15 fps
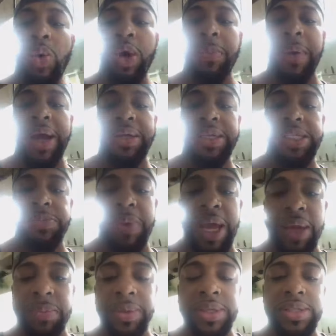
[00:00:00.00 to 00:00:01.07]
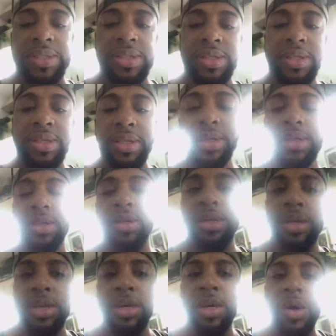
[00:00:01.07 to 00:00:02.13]
What about these babies?
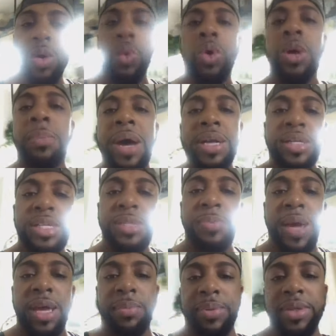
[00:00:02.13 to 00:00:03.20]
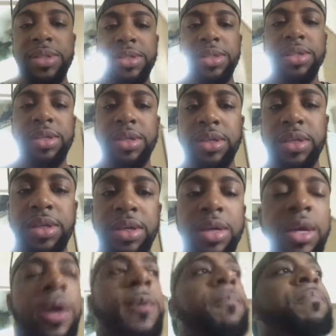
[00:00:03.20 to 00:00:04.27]
What about these babies?
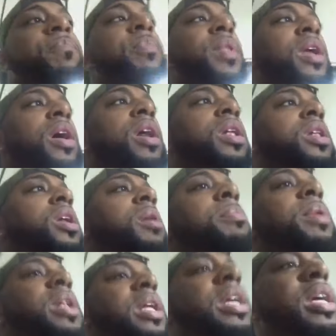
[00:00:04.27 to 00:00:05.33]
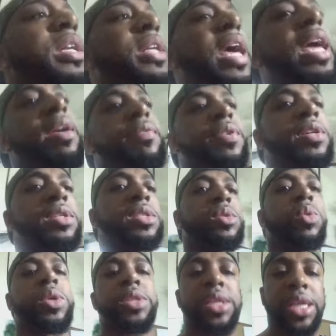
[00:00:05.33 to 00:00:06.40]
Little Maleah
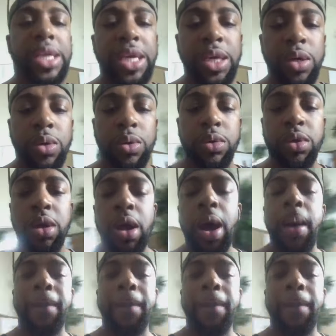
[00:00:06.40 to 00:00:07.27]
Davis was killed